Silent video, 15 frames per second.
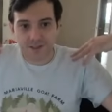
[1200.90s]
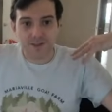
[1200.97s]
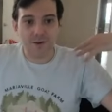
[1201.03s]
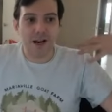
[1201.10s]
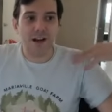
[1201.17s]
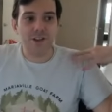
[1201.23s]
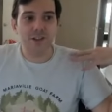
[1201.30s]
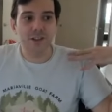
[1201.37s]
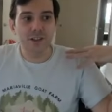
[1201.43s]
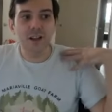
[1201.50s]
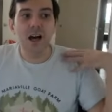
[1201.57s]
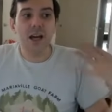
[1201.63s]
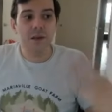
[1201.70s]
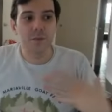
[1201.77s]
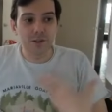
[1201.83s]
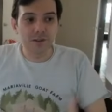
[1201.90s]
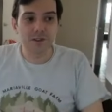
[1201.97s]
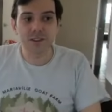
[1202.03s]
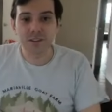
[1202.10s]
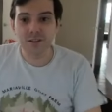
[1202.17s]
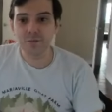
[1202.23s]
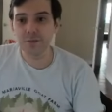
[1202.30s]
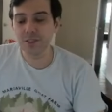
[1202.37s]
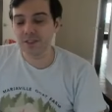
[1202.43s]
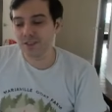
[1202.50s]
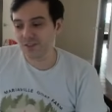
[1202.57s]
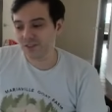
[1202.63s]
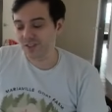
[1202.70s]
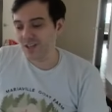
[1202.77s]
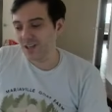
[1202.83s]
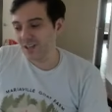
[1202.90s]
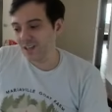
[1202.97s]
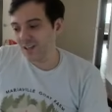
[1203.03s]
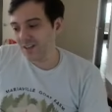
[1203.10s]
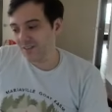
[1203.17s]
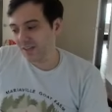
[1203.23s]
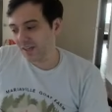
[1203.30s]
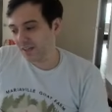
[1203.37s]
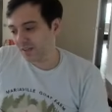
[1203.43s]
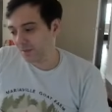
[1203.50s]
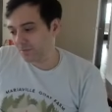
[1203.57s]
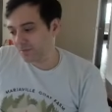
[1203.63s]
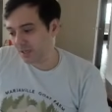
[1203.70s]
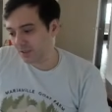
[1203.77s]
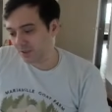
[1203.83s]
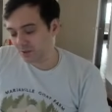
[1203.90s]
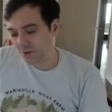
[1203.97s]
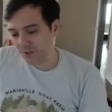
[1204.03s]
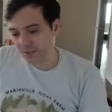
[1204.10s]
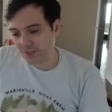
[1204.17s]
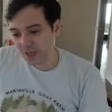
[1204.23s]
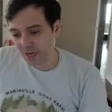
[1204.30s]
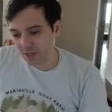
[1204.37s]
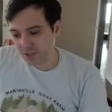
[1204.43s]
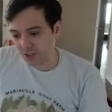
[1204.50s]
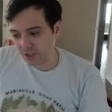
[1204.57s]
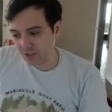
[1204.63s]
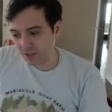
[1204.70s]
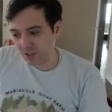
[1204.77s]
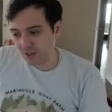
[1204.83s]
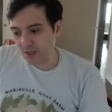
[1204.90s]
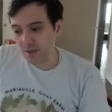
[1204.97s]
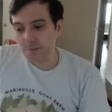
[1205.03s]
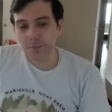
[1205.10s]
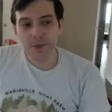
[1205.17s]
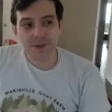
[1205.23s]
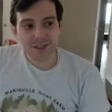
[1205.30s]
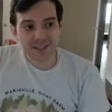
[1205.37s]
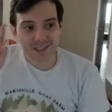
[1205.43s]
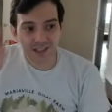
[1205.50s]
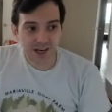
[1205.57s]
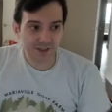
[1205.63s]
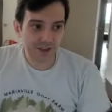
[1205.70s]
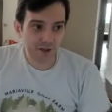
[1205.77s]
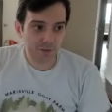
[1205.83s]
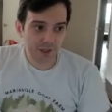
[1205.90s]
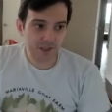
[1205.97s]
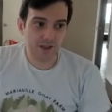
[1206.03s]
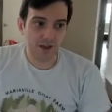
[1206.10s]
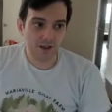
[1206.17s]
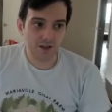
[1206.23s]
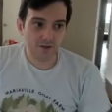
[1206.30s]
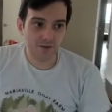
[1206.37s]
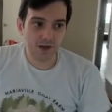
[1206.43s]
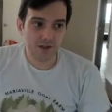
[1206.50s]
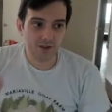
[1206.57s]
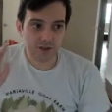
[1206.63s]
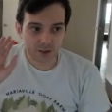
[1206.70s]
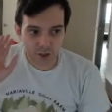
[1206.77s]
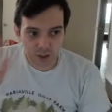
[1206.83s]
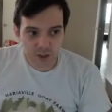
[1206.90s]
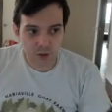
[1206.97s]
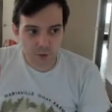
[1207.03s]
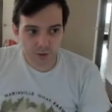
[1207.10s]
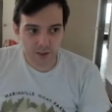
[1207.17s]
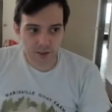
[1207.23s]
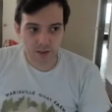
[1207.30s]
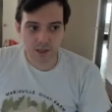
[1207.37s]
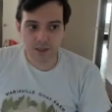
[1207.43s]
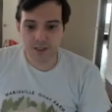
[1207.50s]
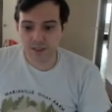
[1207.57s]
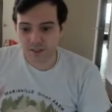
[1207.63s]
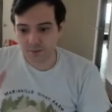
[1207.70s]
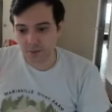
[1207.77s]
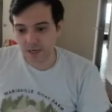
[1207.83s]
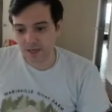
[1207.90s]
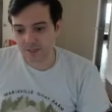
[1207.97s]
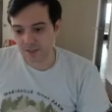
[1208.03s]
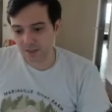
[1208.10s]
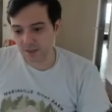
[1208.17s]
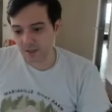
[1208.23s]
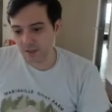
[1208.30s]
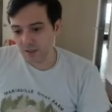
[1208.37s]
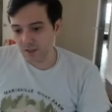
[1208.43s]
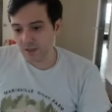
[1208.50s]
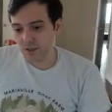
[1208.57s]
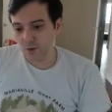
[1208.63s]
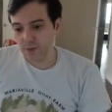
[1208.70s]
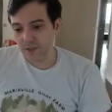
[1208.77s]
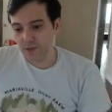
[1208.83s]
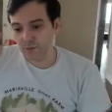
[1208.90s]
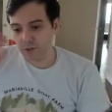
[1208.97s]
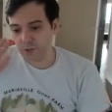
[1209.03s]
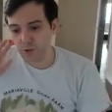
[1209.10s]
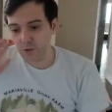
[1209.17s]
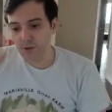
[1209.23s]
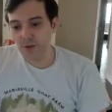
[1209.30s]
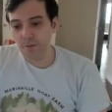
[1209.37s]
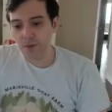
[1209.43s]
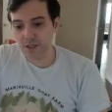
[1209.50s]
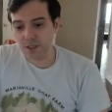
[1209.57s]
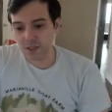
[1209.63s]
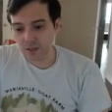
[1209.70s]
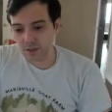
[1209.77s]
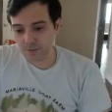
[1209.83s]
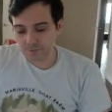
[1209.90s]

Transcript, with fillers: are actually a liability because they end up taking all this cash in, but it's not their money, right? They're just holding it on, it's a deposit. So when they return the money,